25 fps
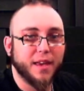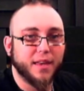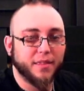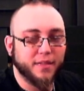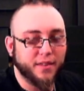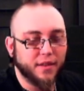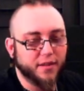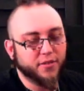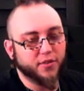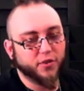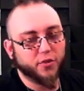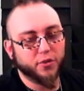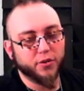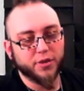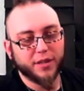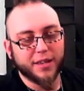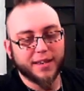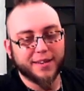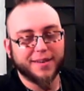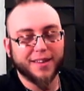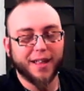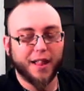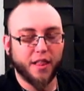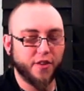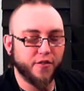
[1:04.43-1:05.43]
These early
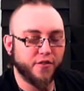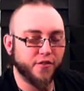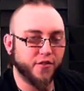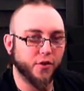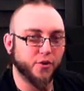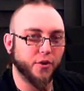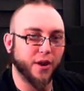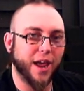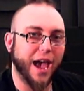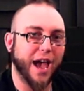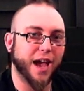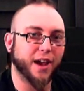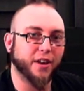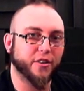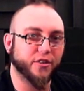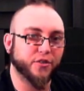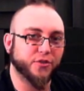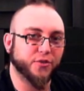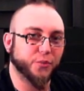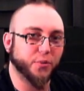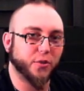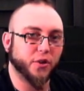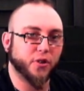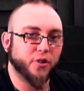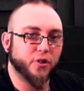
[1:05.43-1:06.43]
telephone
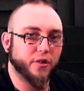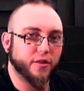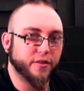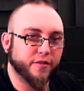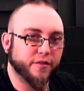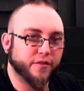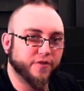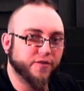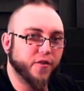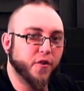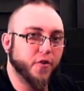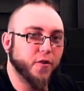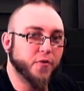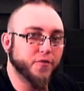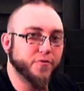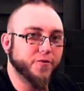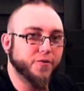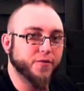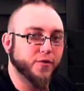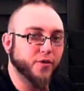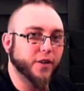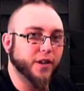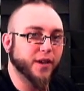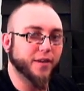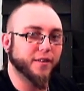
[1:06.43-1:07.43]
hackers were called phone
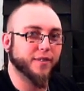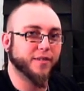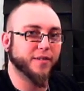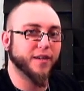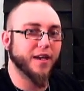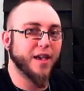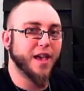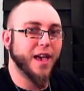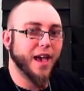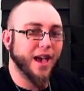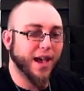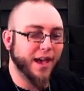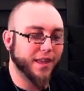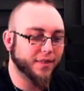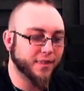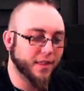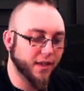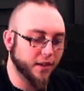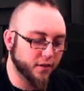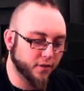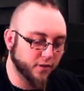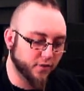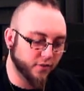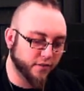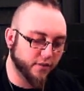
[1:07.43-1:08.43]
phreaks, and they
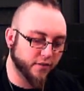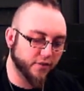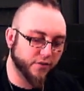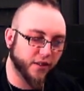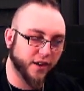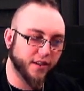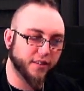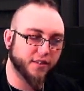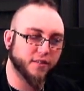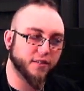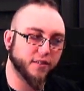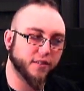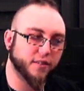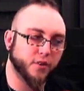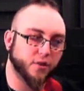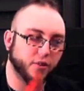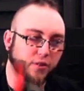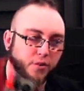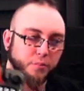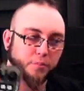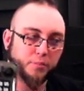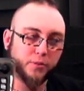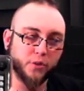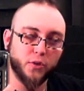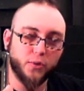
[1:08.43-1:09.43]
used devices
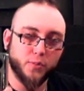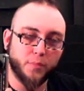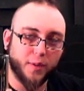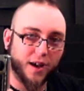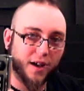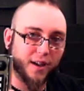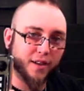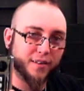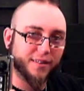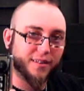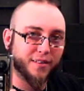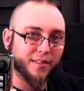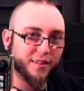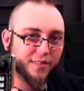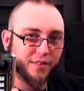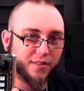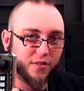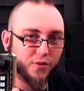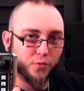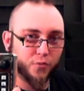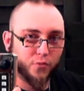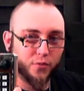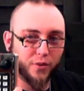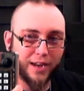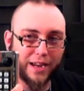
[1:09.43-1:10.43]
called BlueBoxes
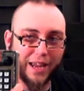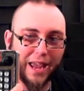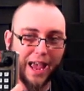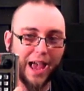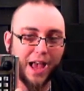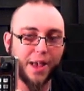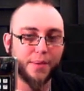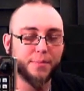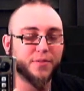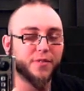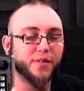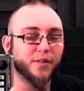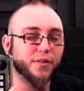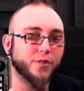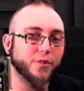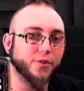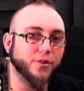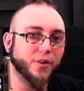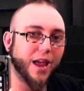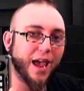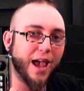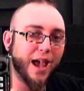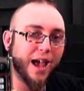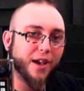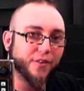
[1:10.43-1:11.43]
to wreak
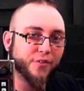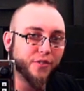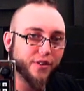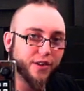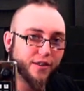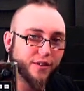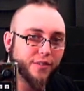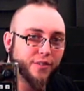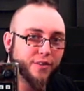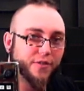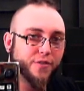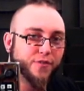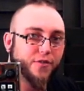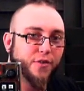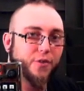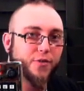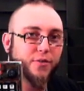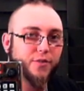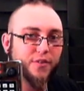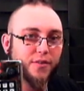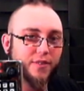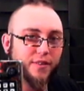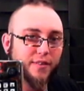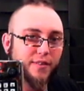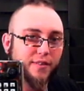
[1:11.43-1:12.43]
absolute havoc on the phone
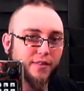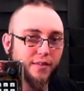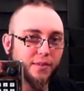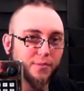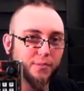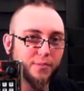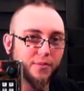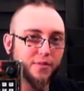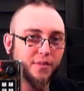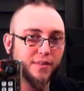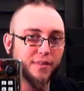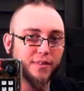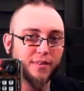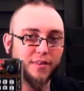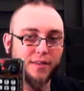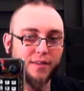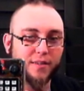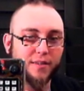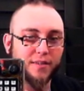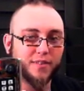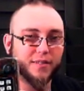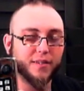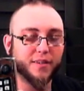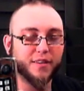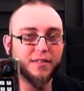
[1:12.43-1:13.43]
systems in the
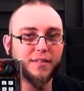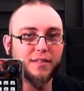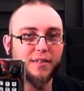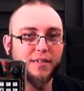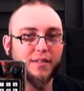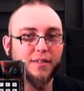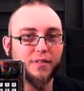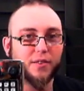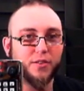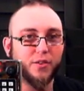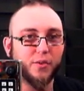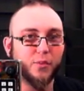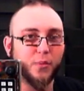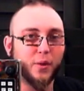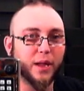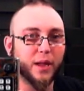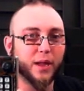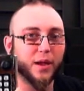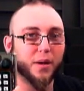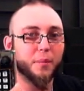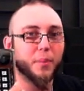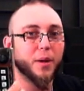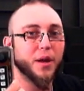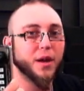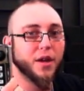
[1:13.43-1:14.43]
60s all the way
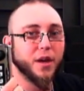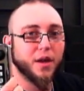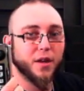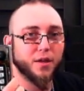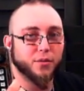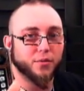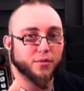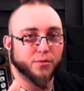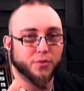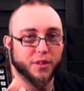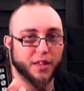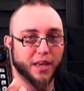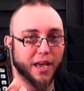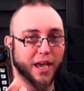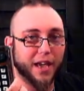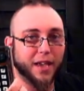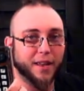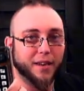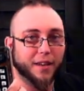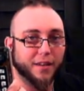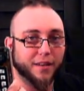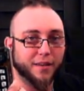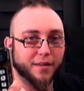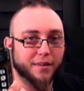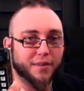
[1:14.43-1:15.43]
up through the
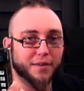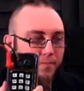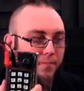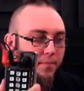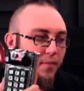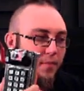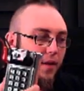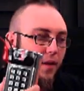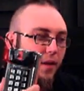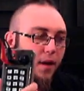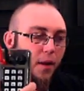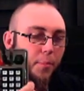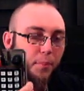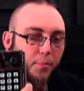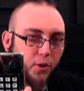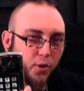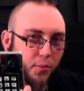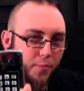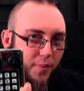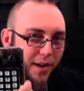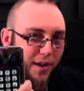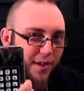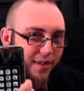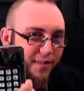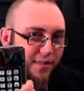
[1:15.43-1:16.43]
80s. A
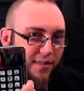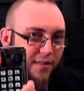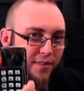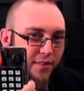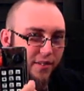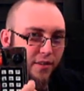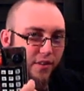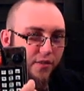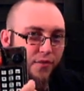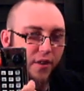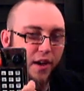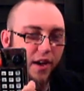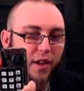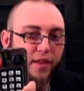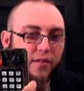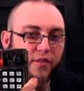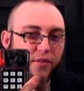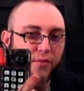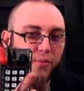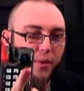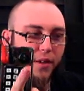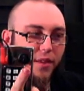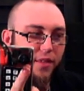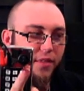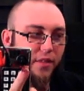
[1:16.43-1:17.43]
BlueBox is a
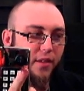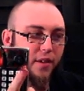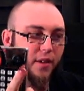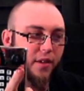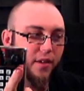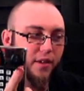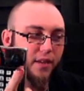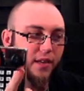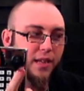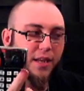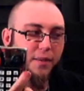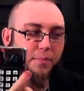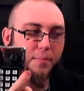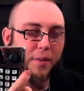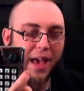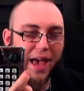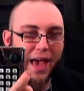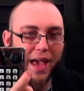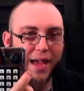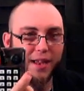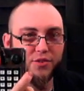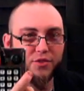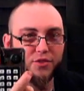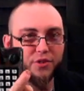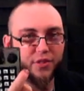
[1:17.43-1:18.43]
device with a
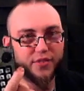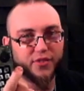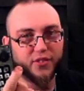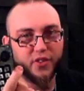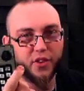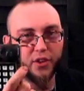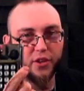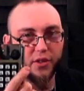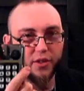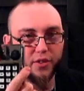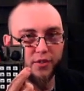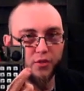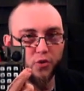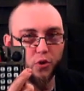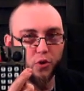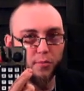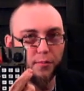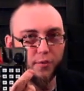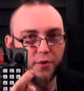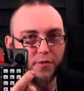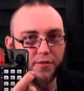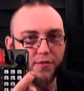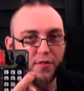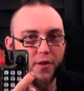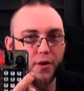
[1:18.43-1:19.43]
keypad, just like a
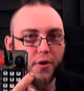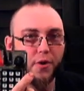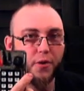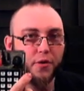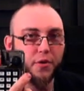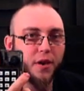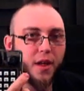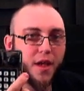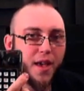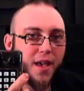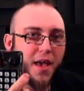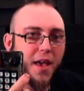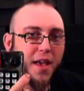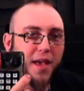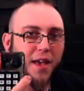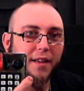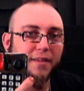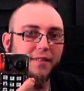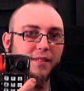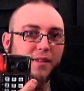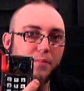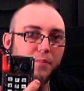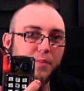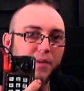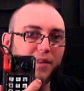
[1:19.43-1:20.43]
normal phone,
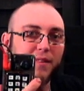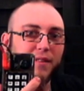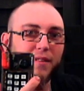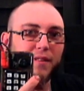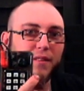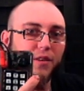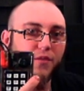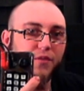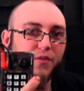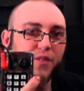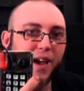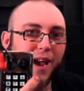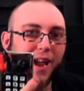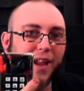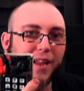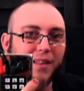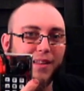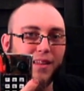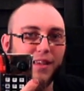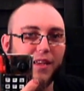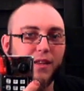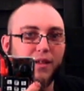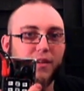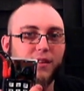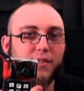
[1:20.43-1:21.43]
except instead of
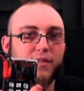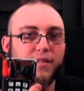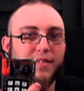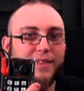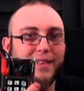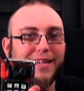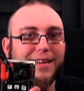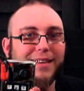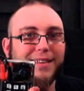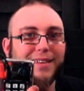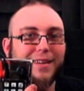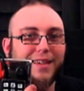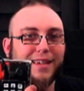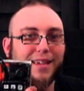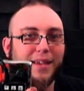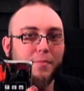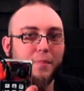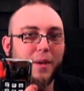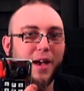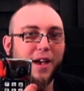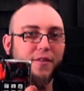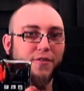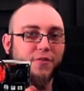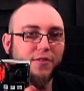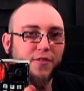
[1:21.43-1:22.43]
dialing
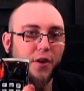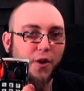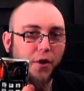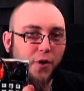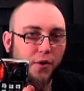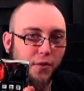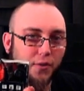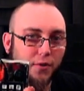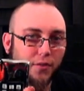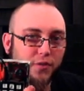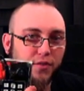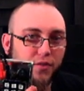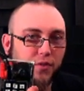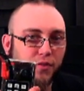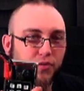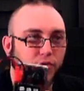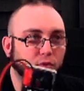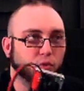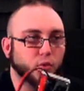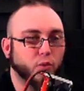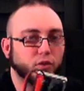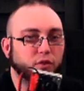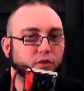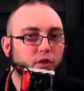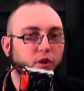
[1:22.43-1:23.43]
DTMF tones or
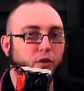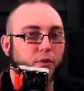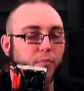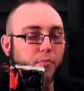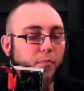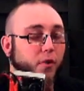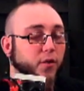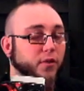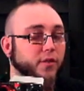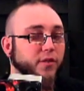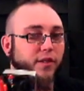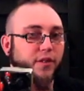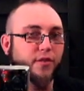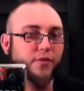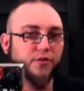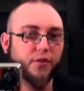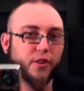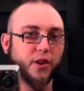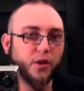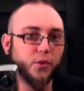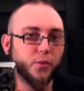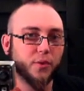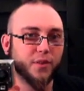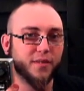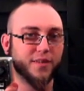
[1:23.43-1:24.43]
dual tone
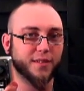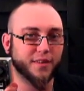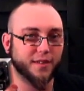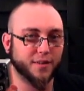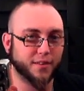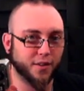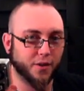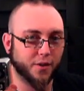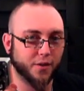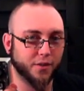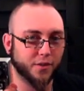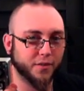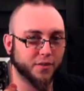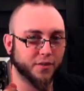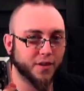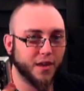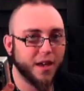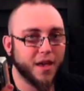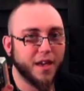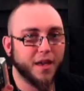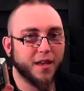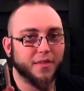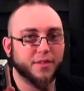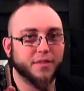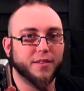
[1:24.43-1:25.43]
multi-frequency tones,
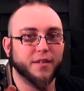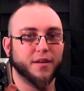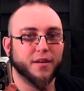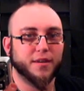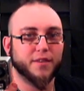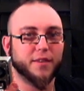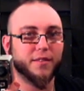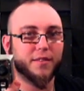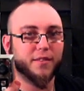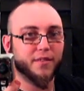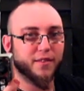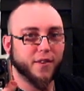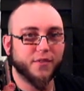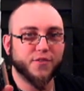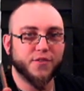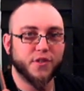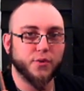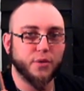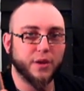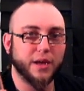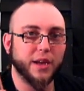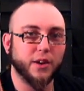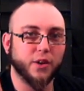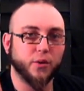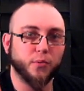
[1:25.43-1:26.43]
the stuff you
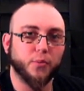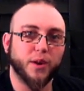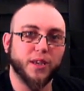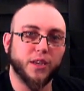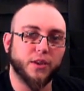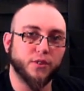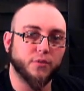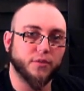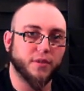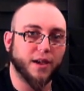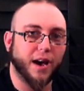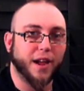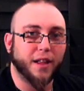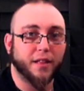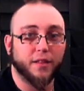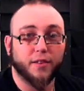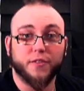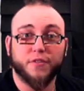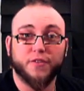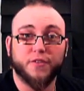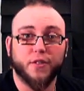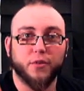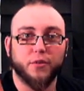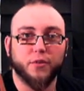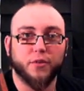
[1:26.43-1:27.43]
hear when you dial a
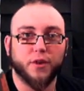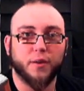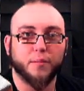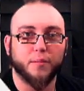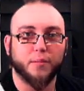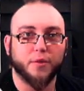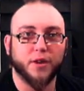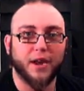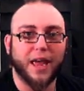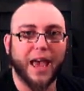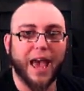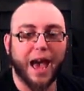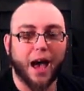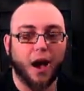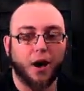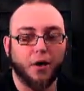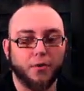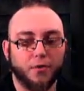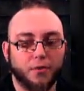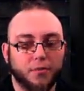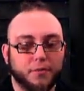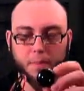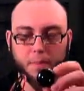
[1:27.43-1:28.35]
phone number now,